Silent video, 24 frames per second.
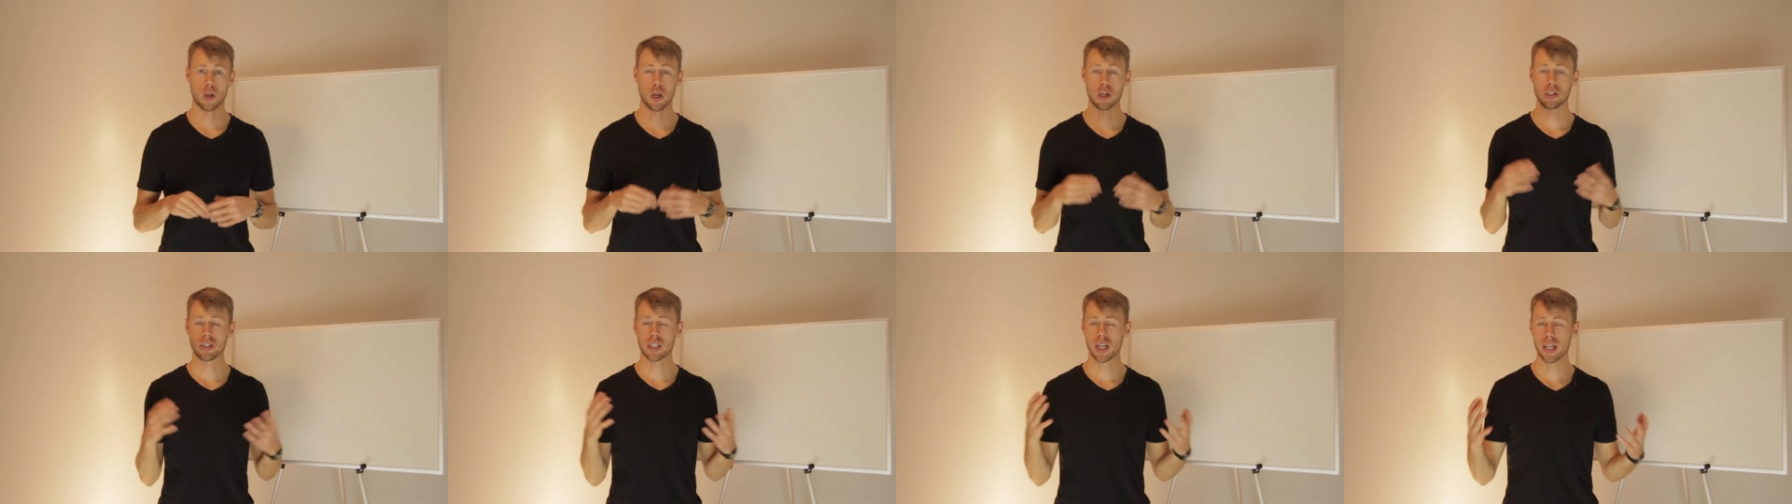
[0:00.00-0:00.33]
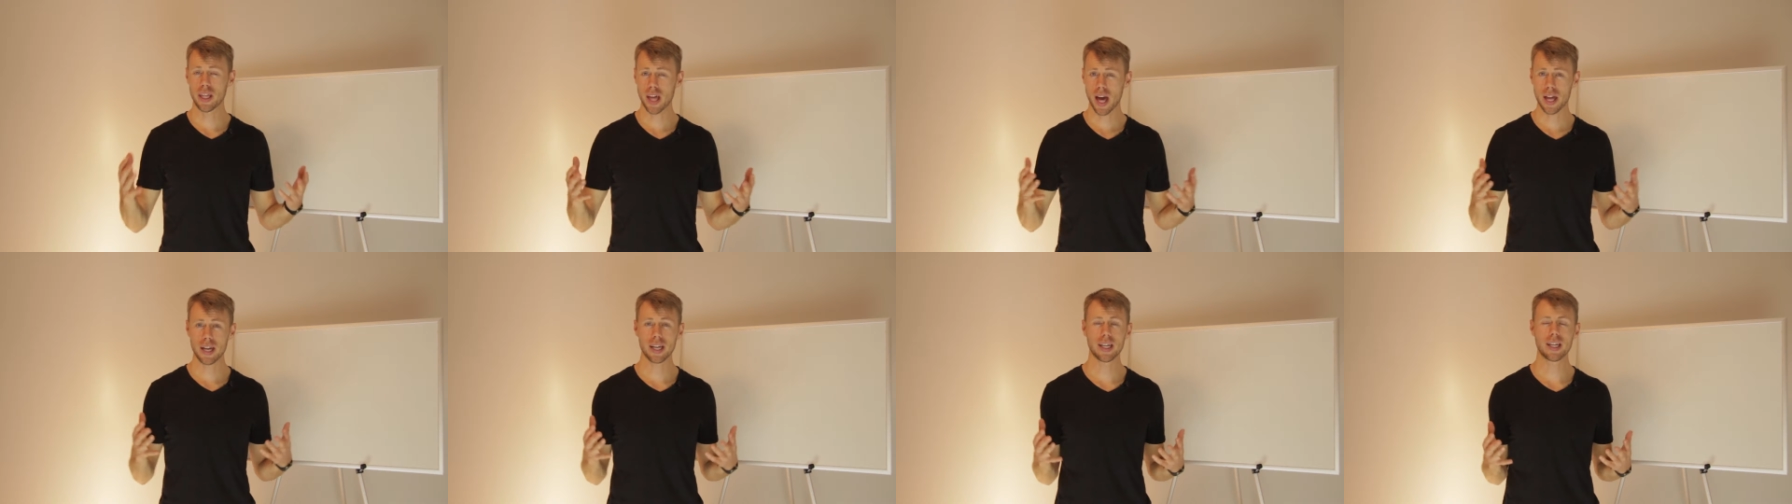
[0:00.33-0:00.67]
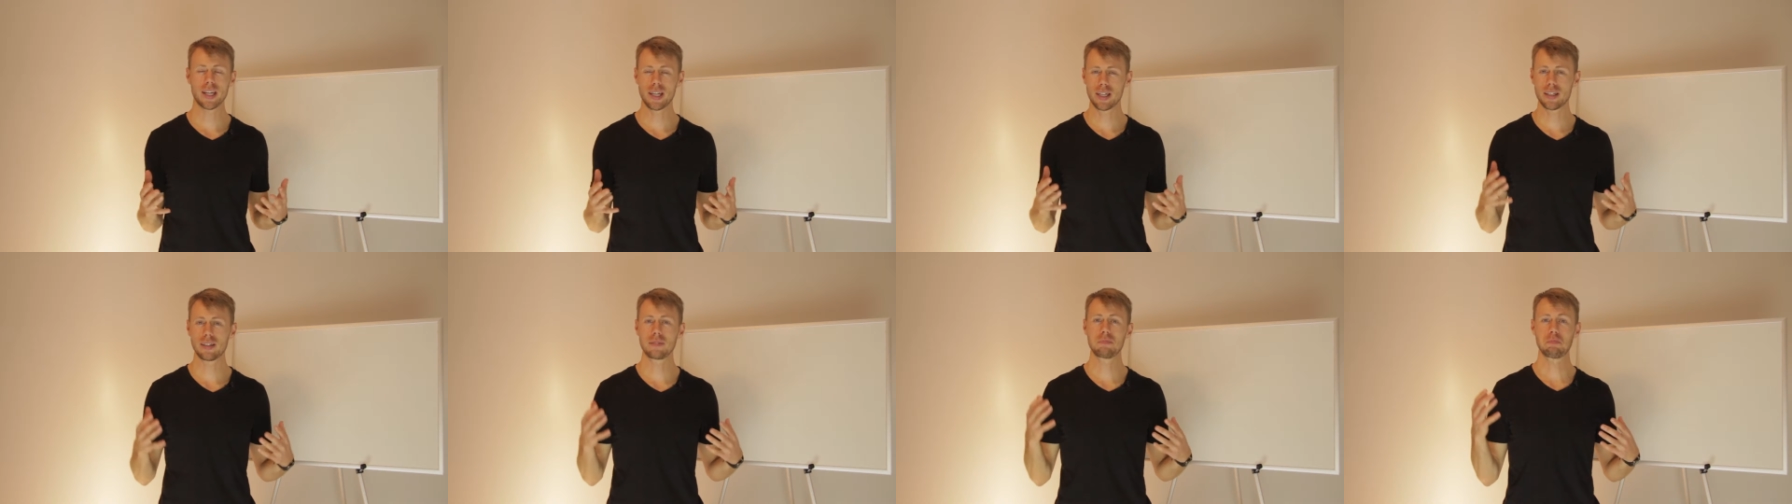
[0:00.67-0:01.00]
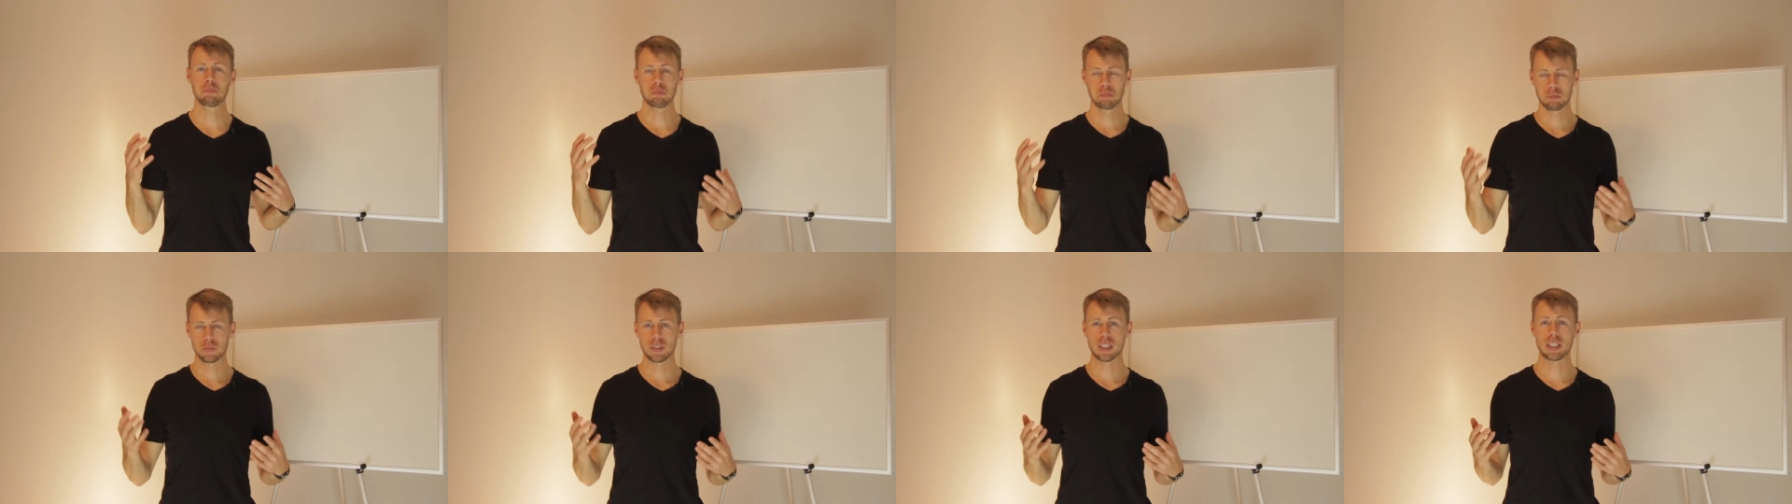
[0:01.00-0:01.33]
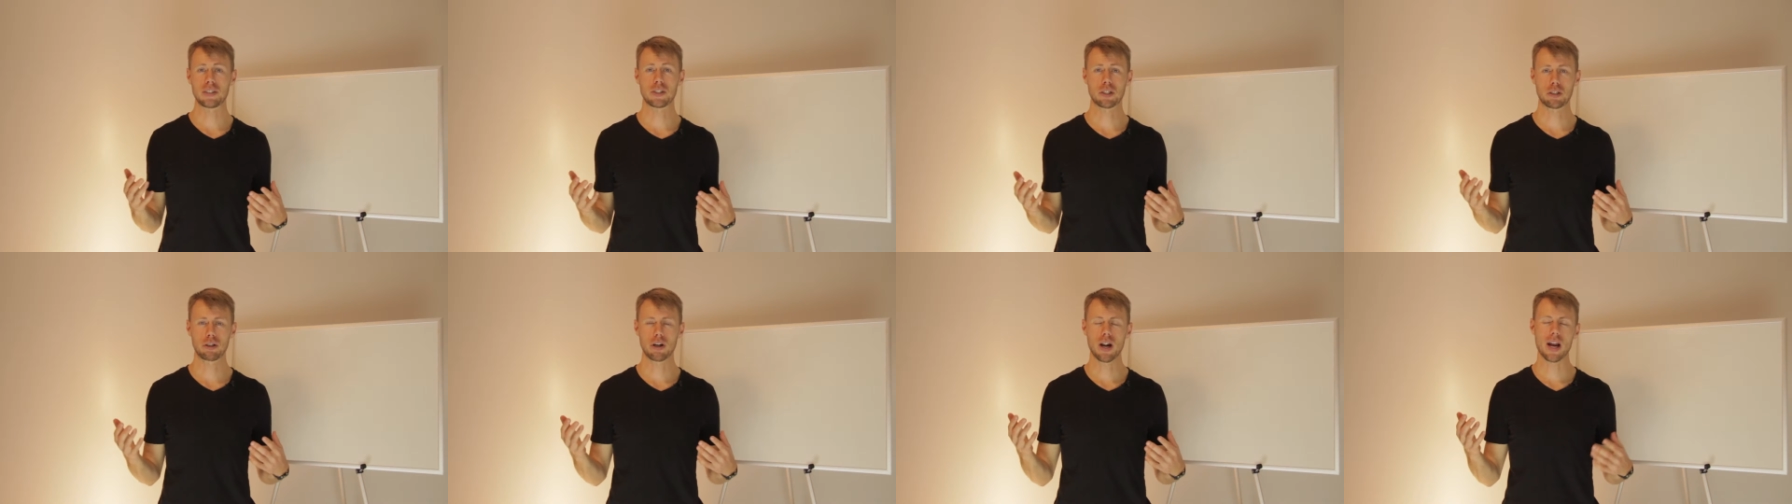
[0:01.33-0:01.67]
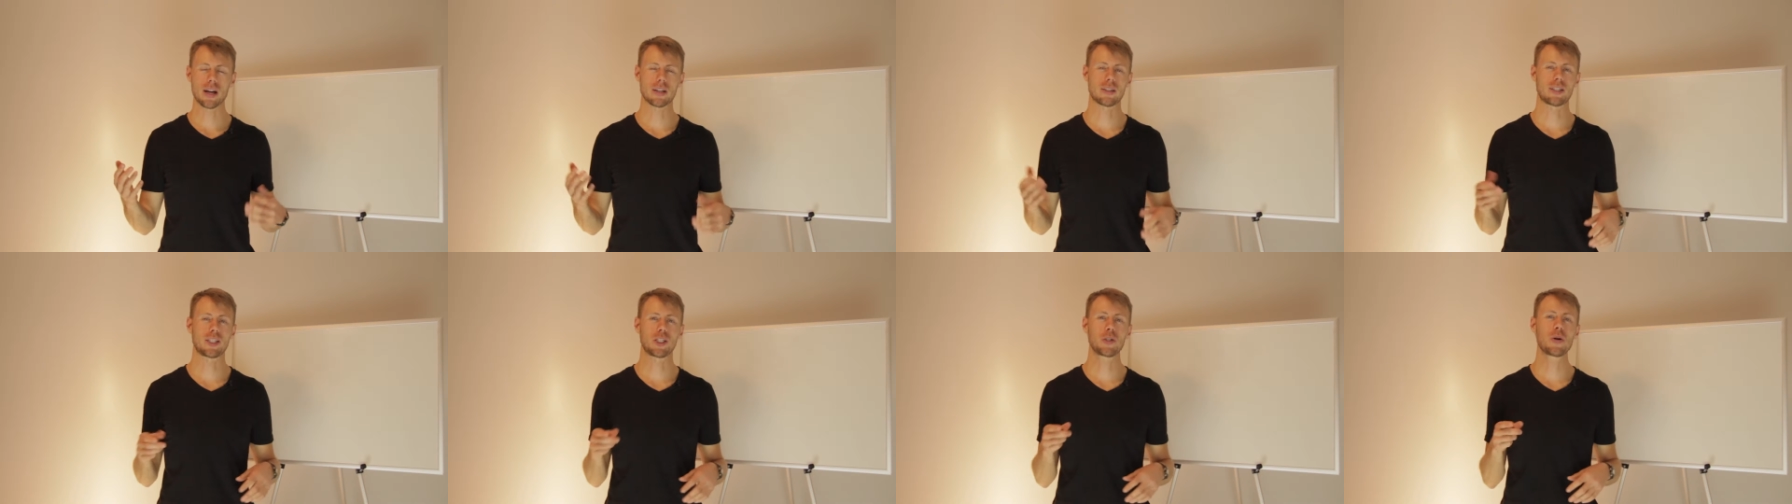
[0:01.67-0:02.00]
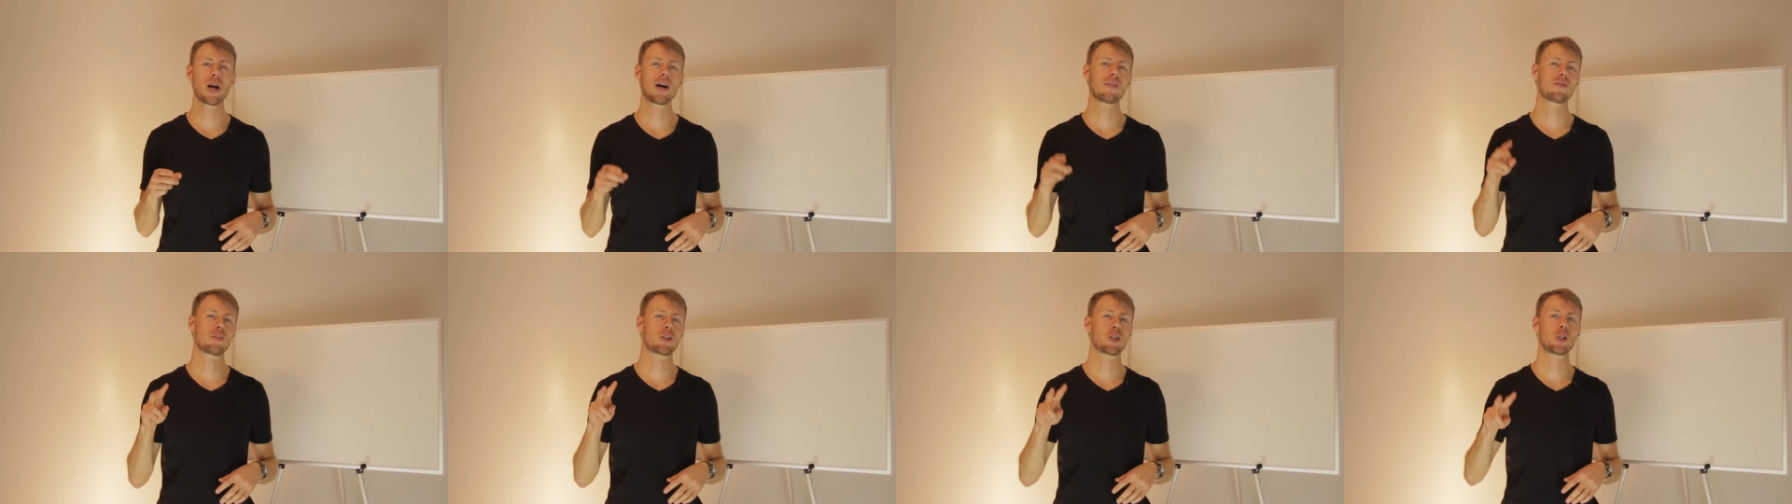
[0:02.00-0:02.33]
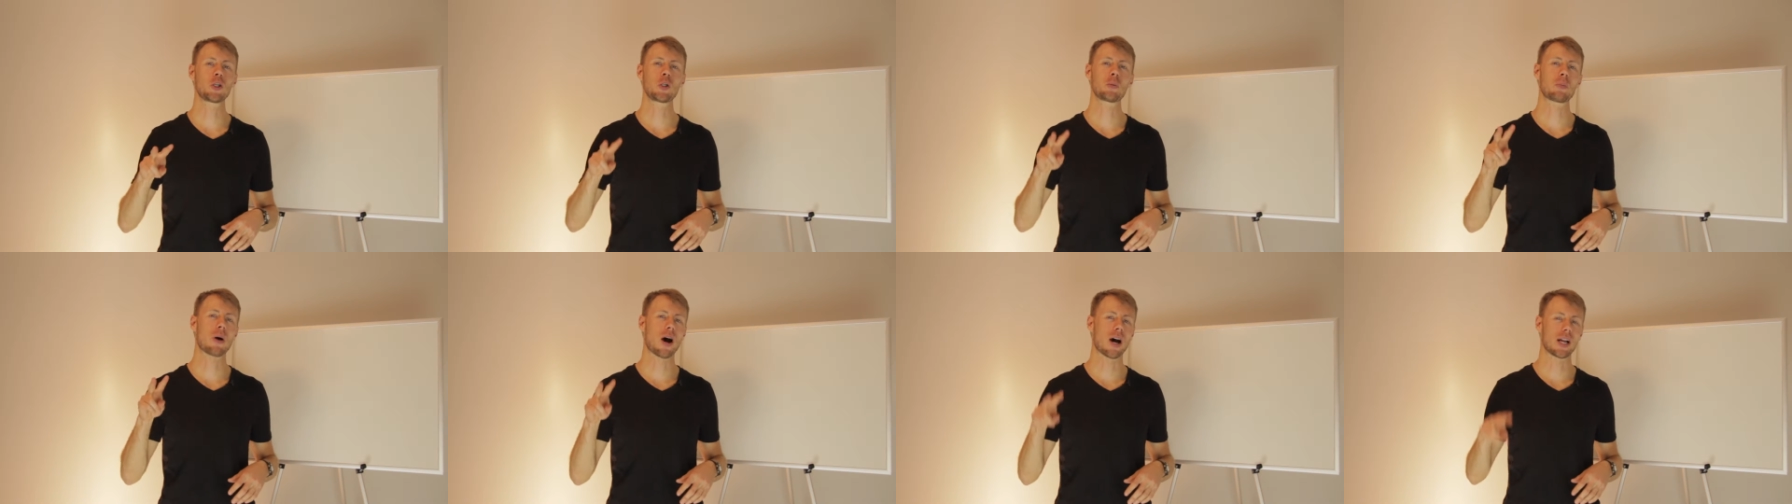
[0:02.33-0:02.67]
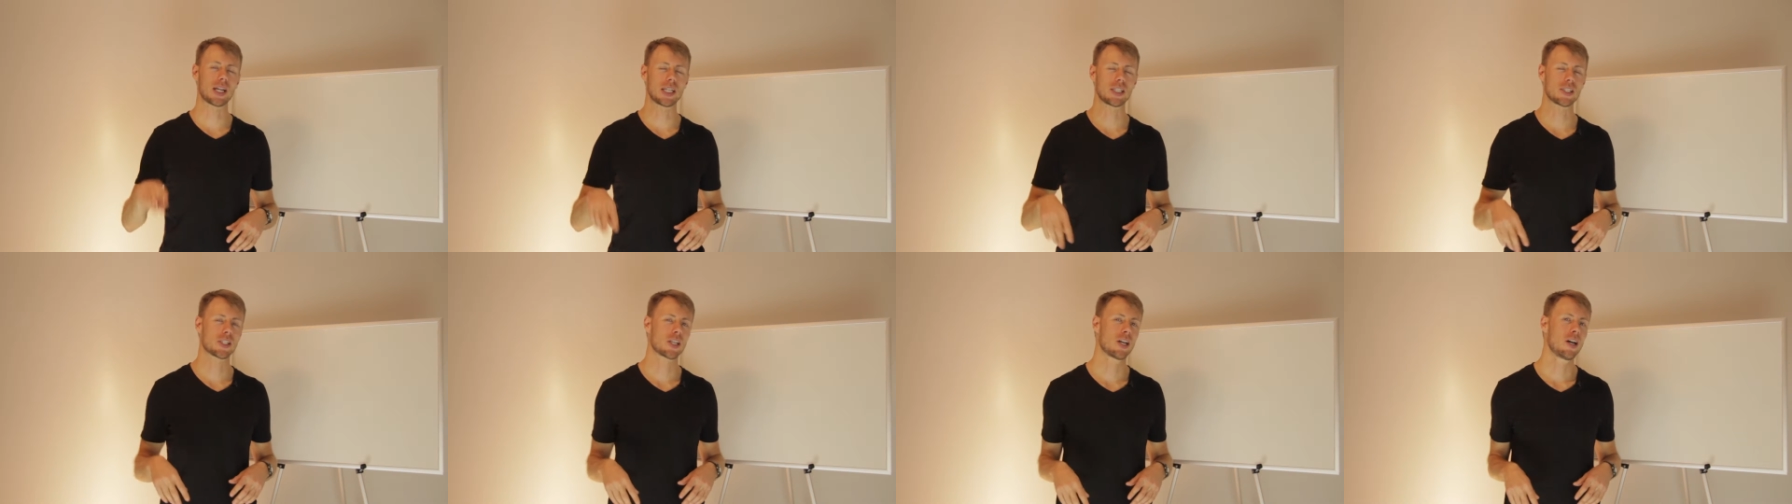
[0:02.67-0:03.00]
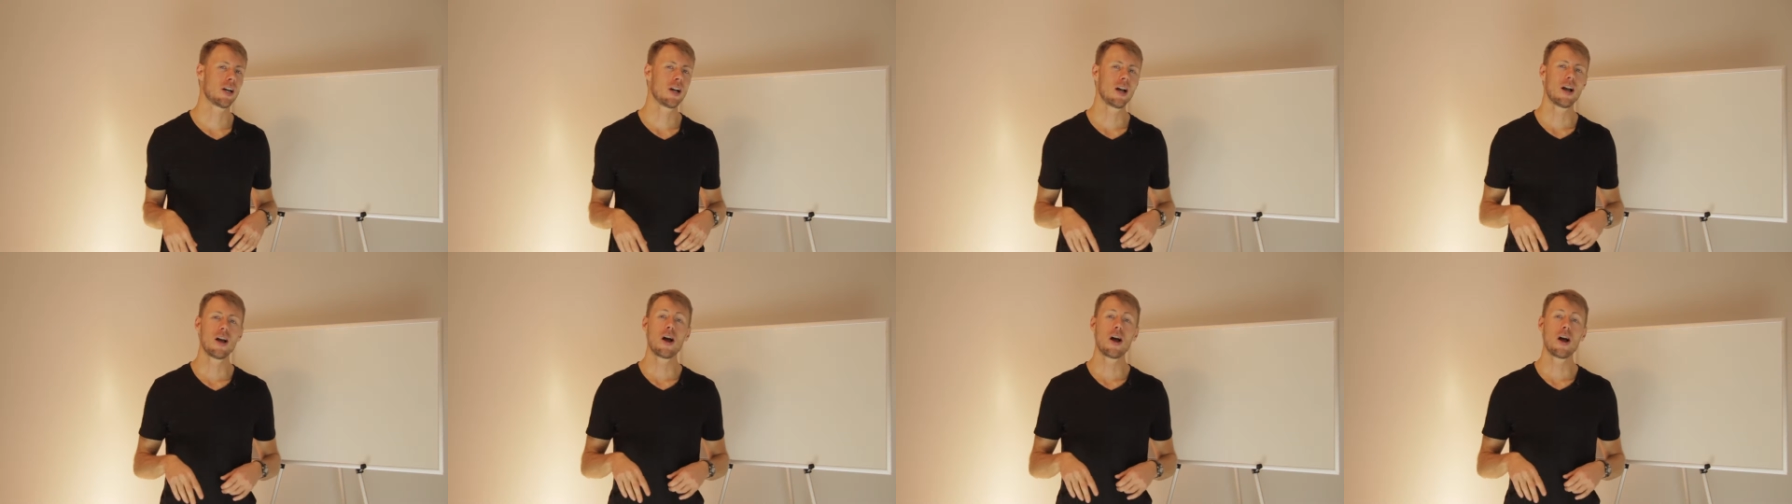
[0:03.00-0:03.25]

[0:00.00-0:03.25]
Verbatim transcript: I'll say that again. It's correct. You have two bodies.